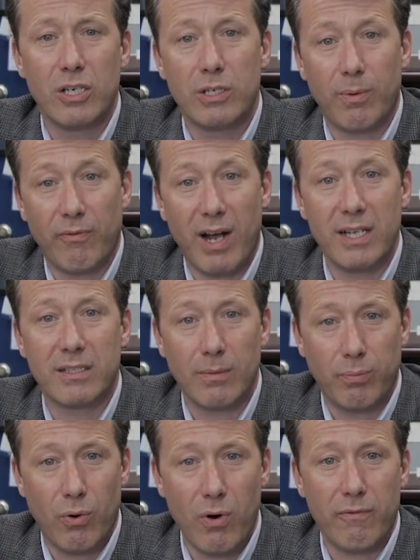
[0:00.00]
to provide
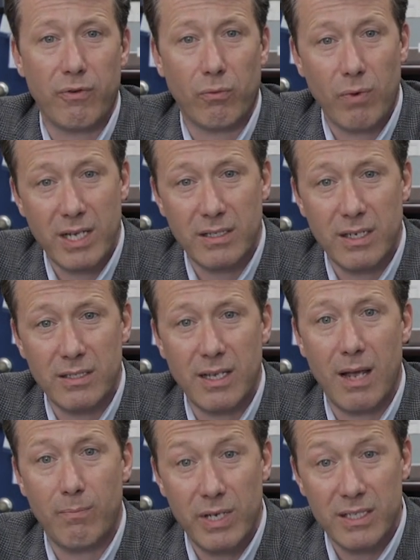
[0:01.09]
support for residents
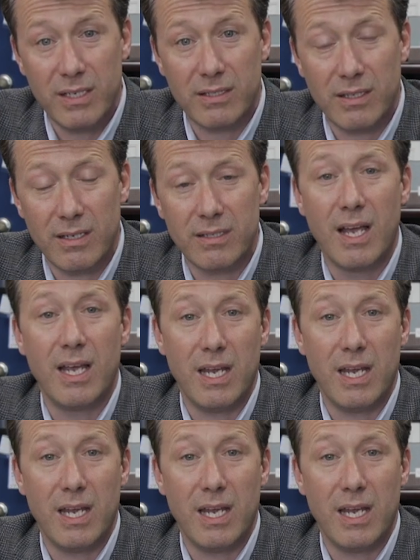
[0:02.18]
and businesses